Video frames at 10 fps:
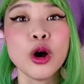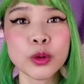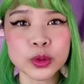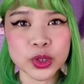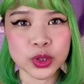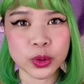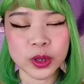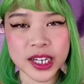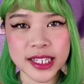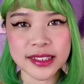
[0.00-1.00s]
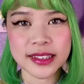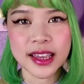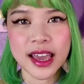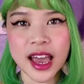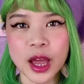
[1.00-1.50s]
own stories
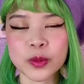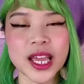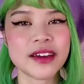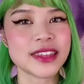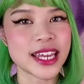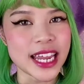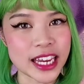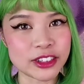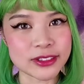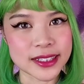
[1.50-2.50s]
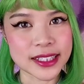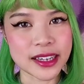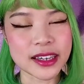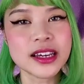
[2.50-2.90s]
and we have that agency.